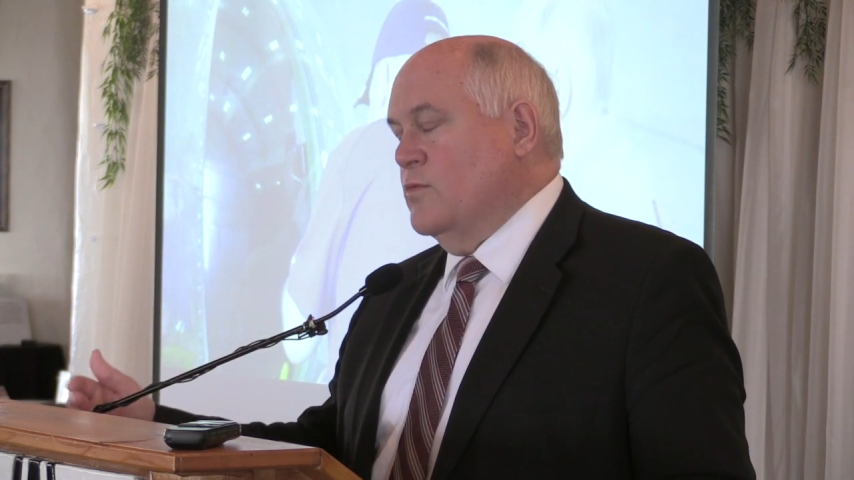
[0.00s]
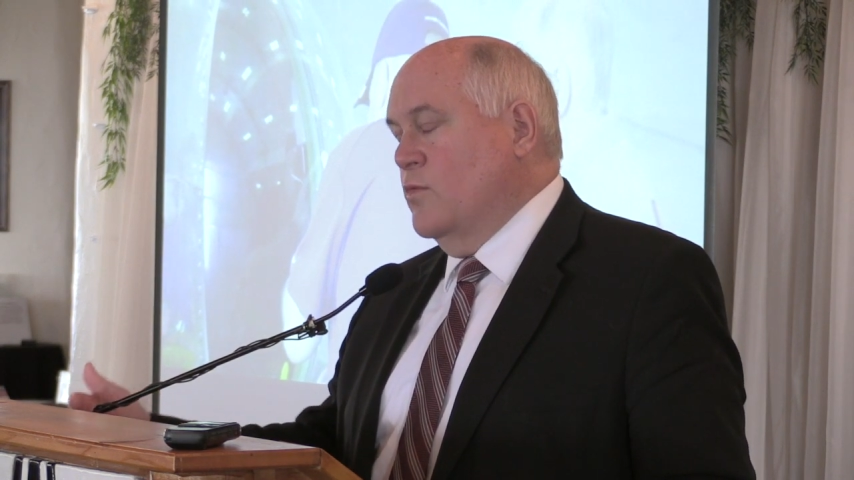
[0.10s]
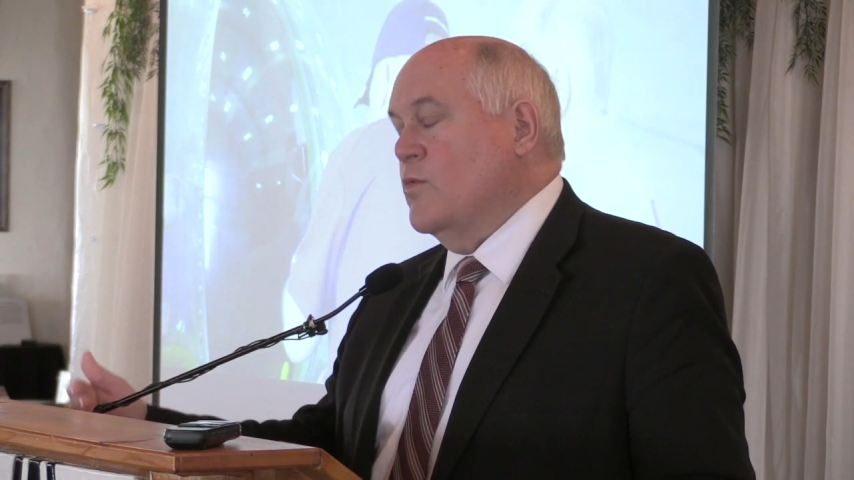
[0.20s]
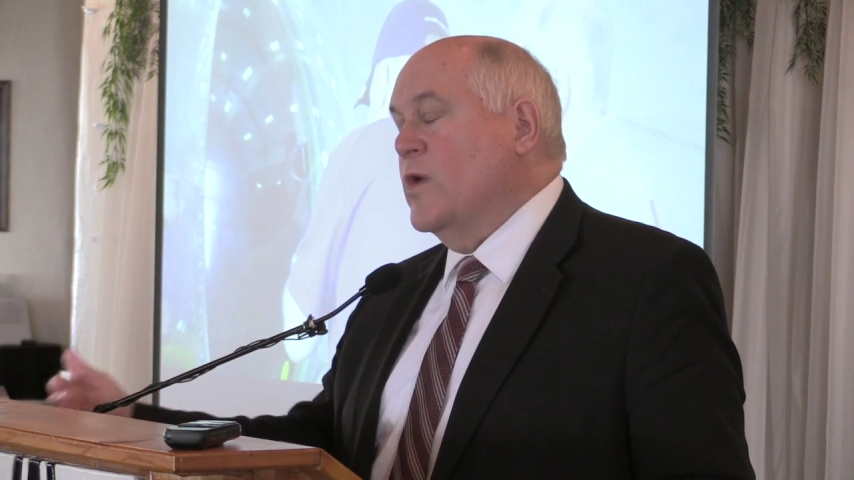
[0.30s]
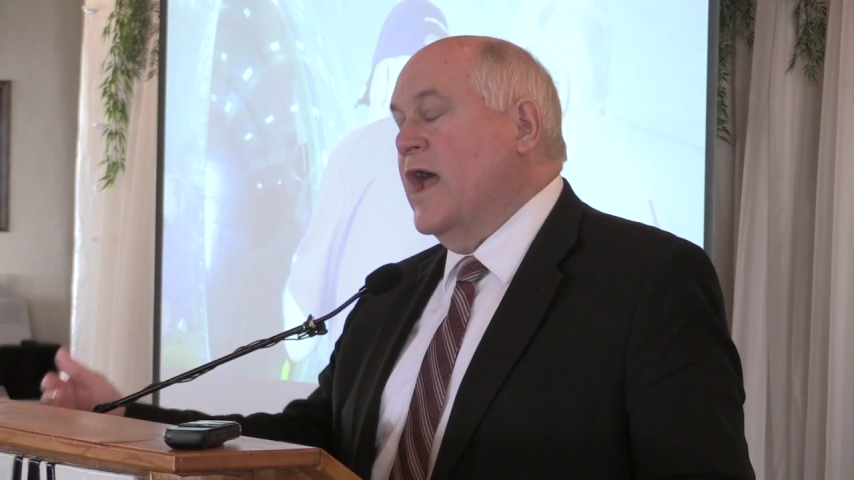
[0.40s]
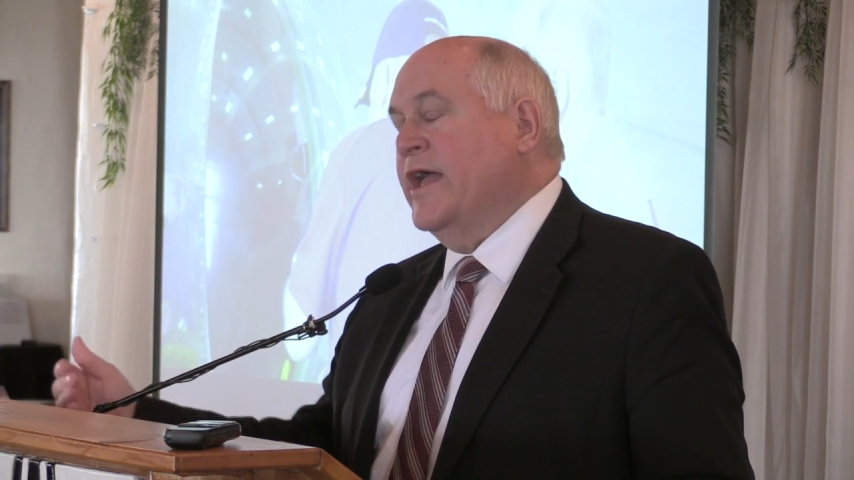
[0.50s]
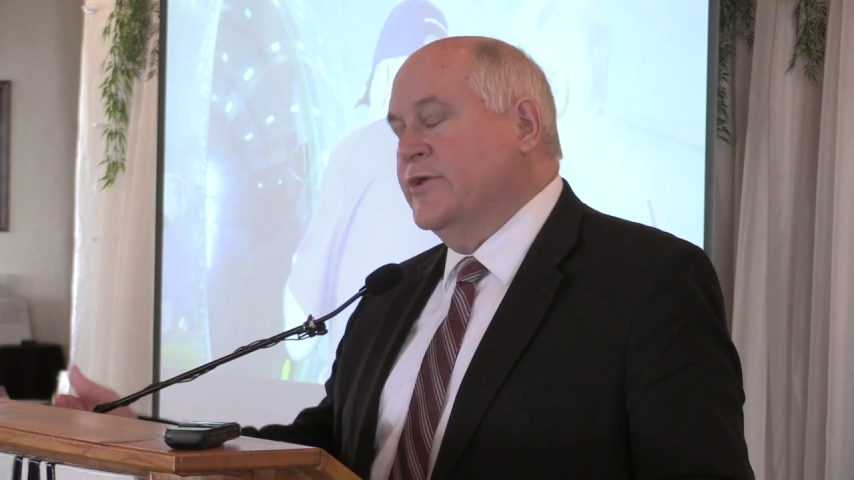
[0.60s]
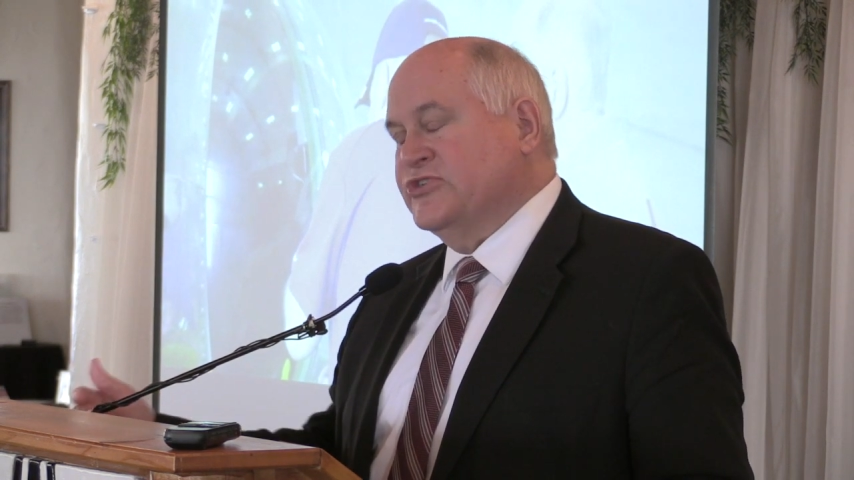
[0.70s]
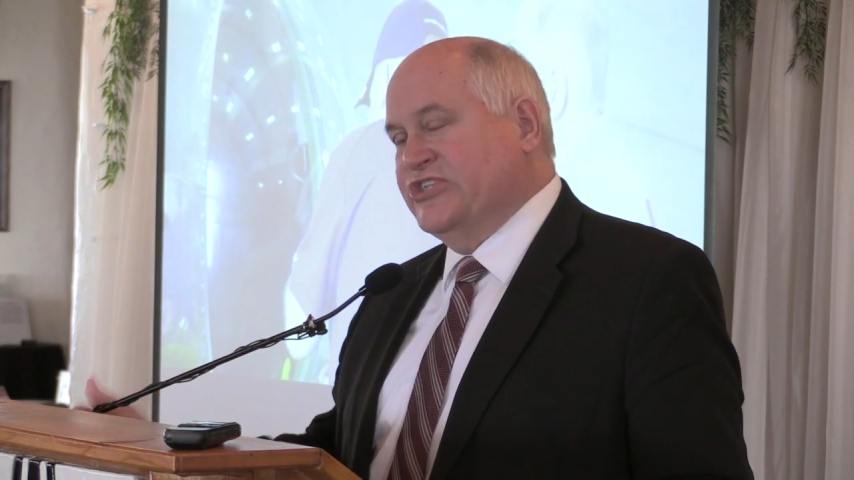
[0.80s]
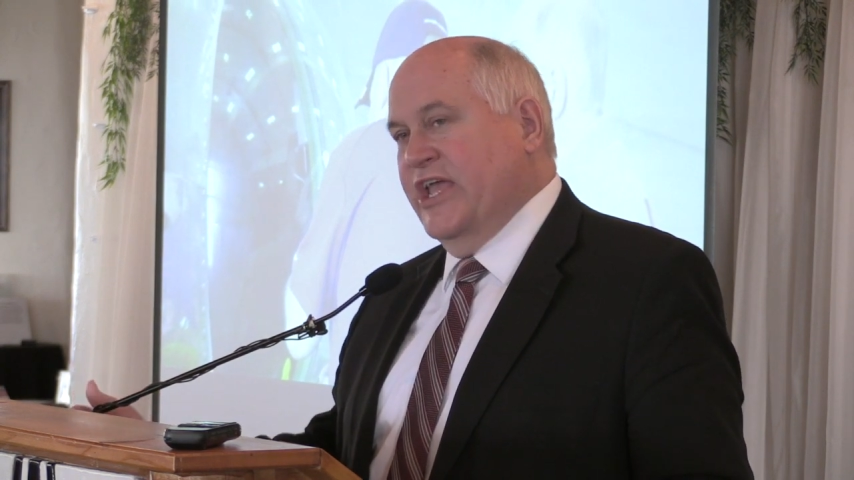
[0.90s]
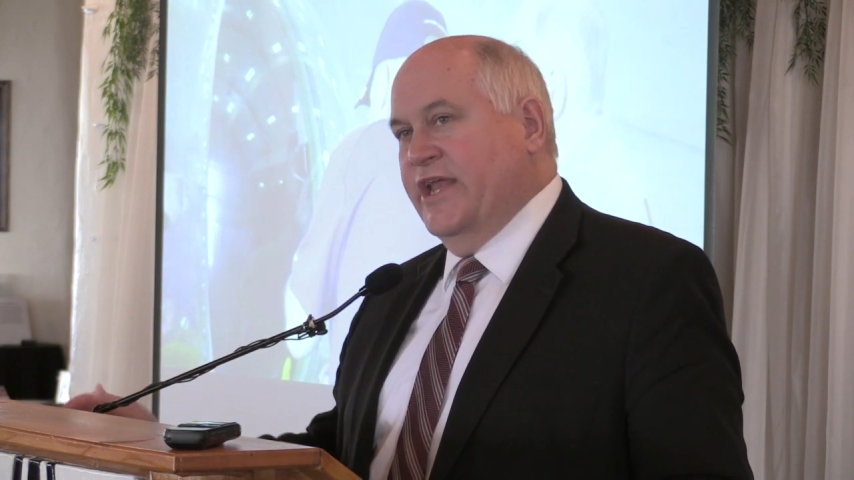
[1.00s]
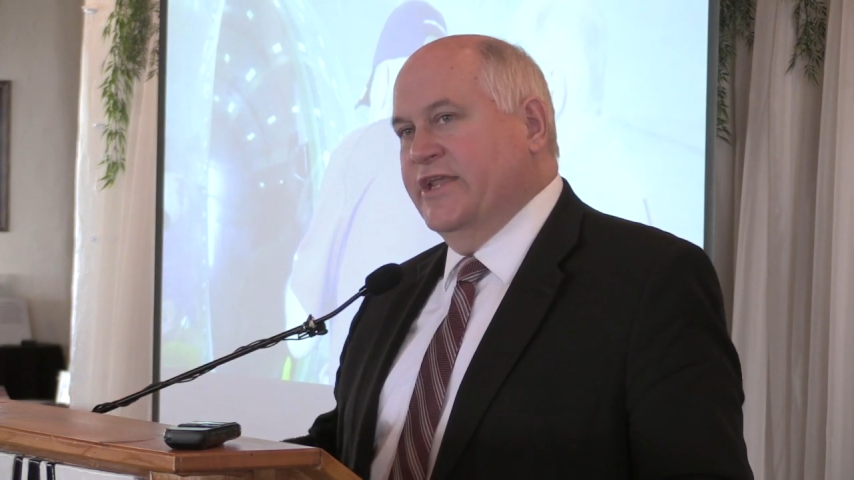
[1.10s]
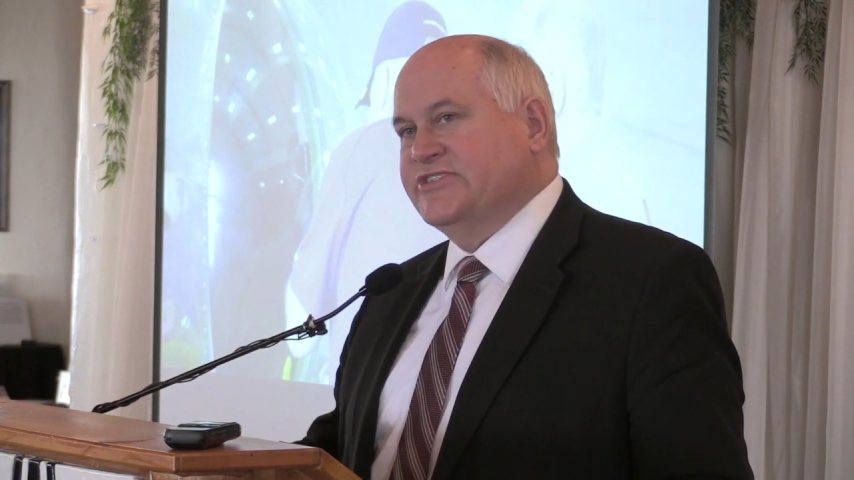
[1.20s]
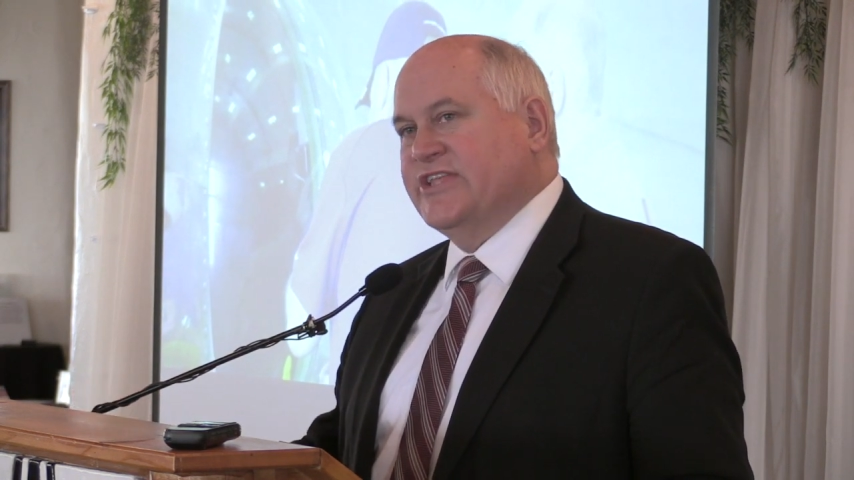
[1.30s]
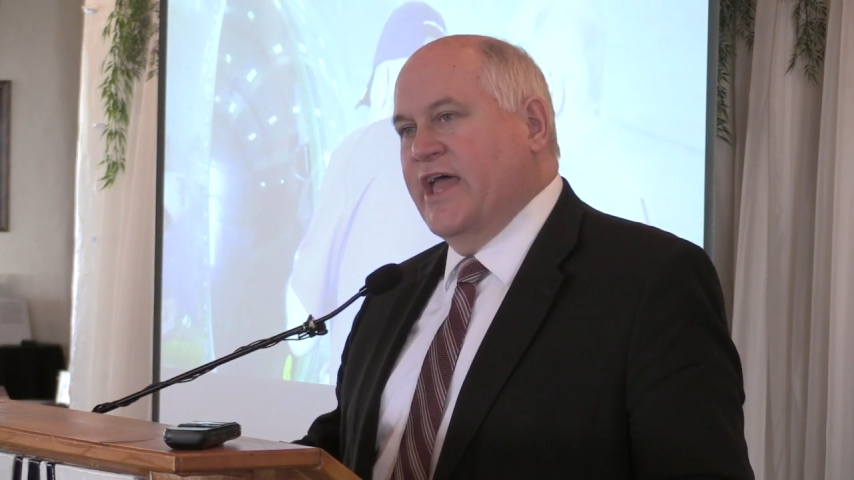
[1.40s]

What I understand is